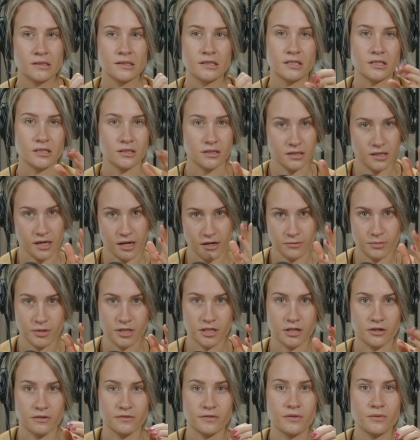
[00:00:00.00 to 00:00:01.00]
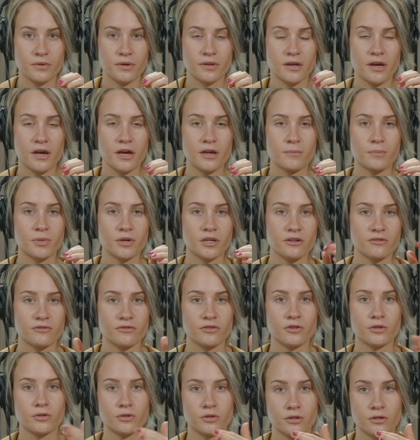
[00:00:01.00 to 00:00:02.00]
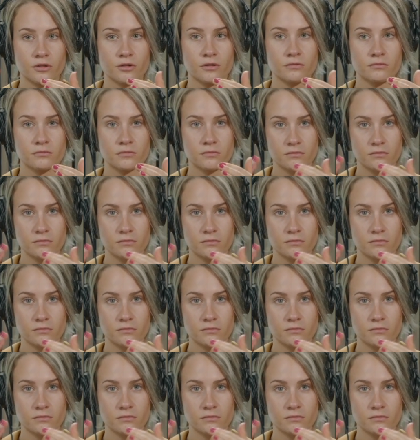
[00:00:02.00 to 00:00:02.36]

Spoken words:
You got to be careful with that. But if you're